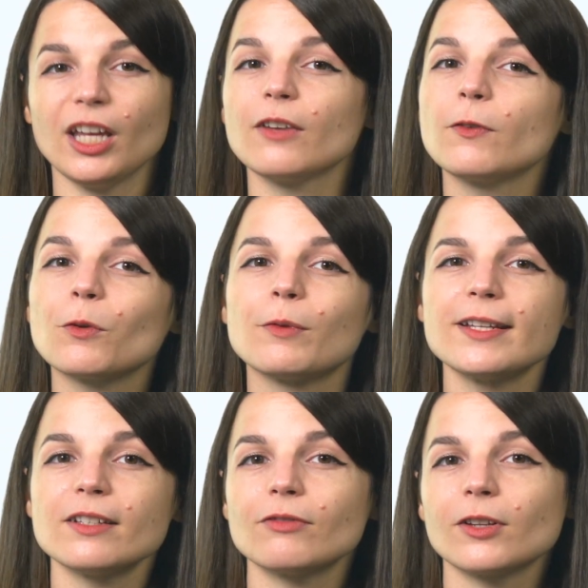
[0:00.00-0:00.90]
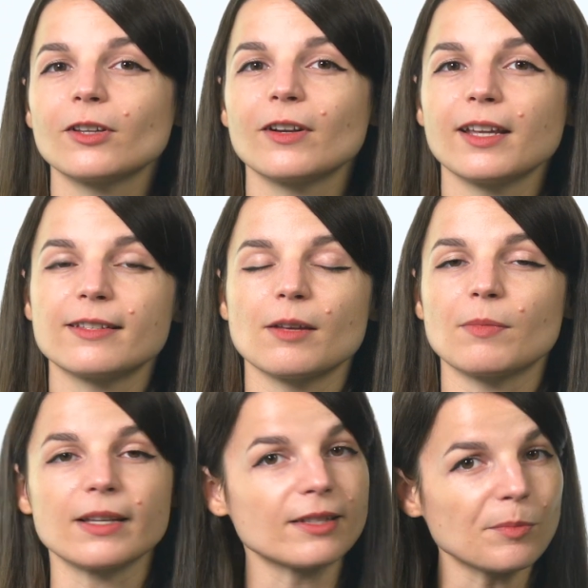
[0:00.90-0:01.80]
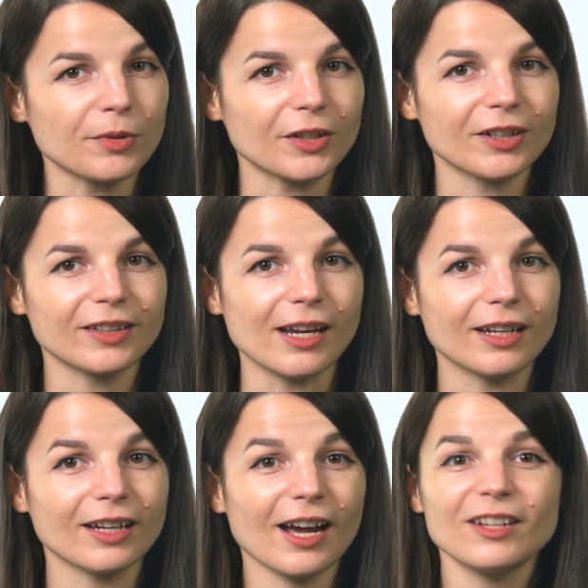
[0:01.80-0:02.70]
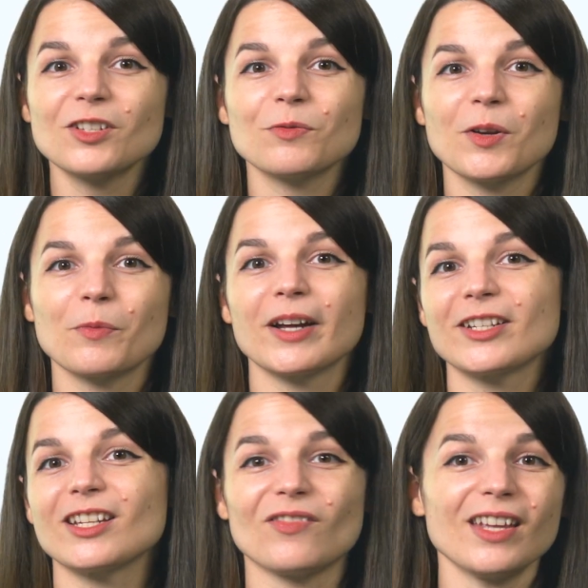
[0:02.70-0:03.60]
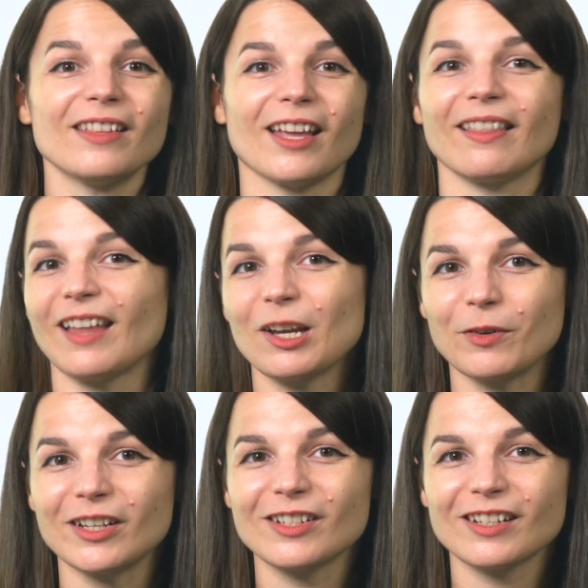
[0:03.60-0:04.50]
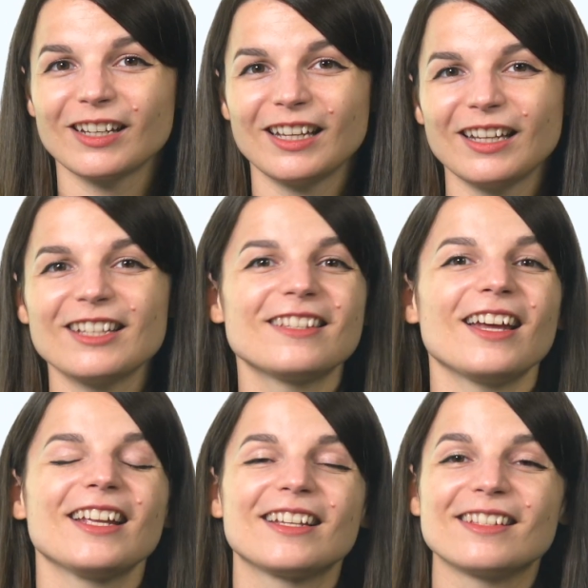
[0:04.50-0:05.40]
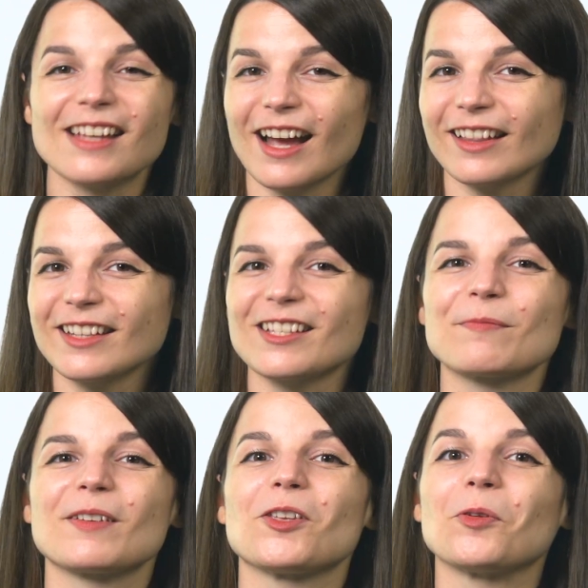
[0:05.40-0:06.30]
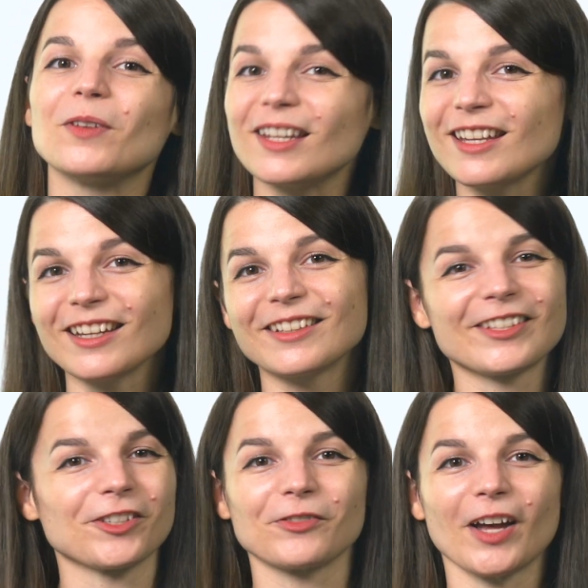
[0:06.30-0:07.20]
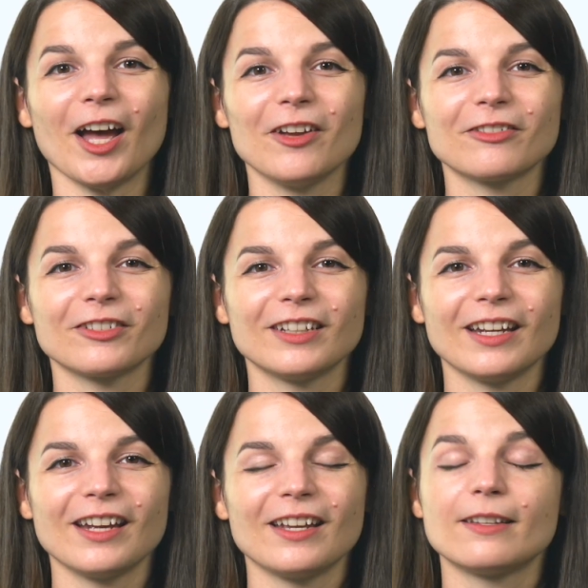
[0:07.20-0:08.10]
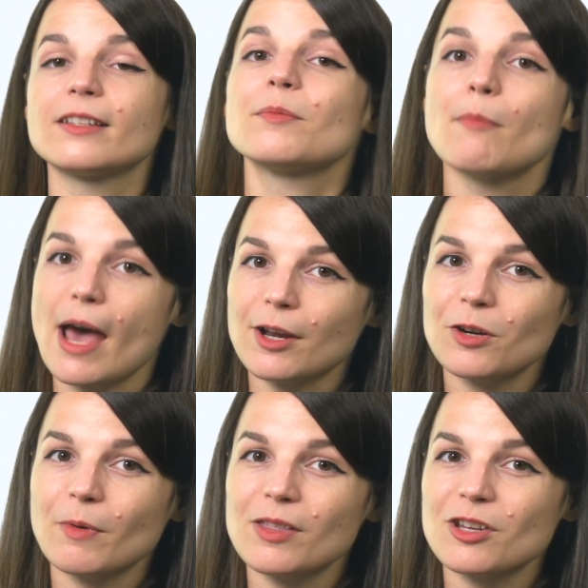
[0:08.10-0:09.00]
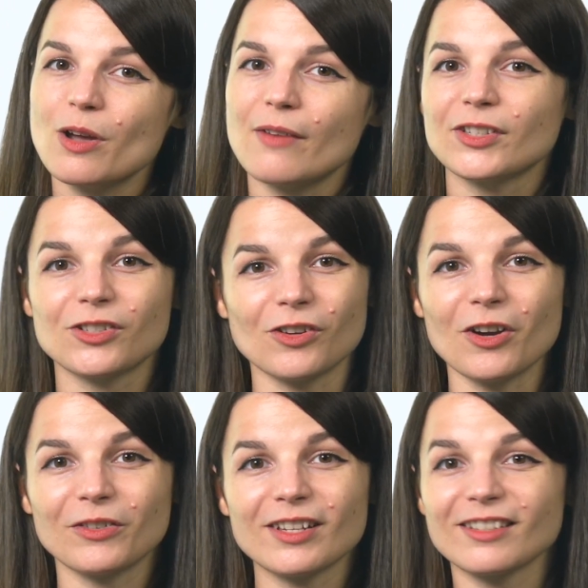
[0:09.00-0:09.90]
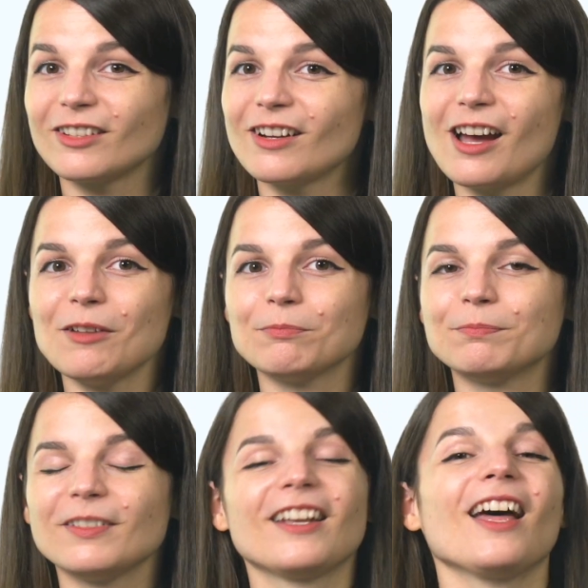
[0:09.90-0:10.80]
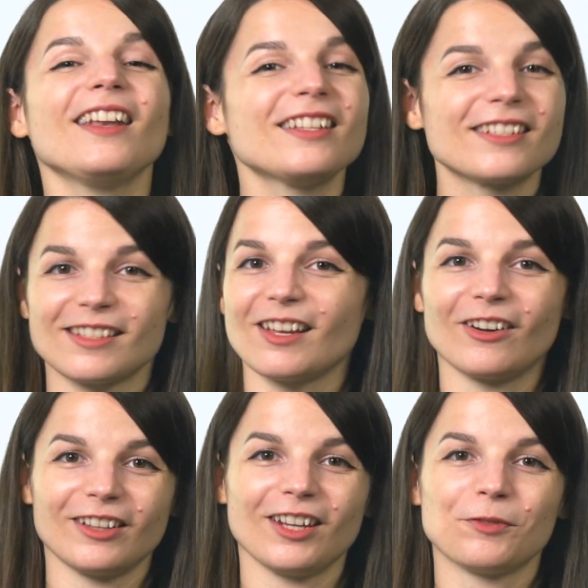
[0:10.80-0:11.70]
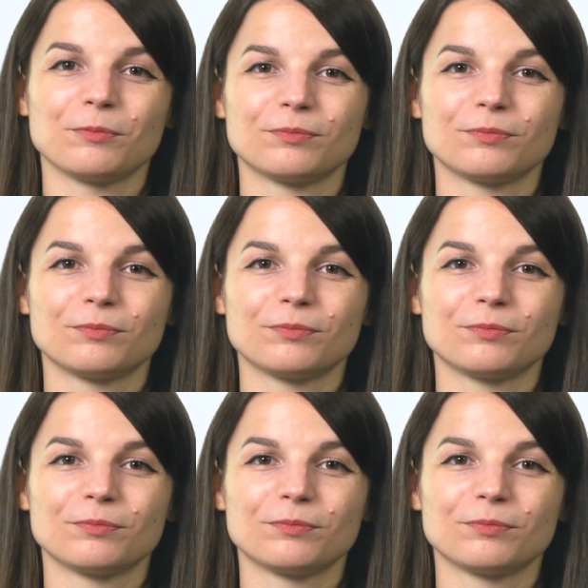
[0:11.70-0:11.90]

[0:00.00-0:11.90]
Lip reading: If your reason for learning is something simpler, like, I just want to watch TV in that language, it's not exactly something you need to survive. Does it matter whether you have a strong reason or not? Not necessarily.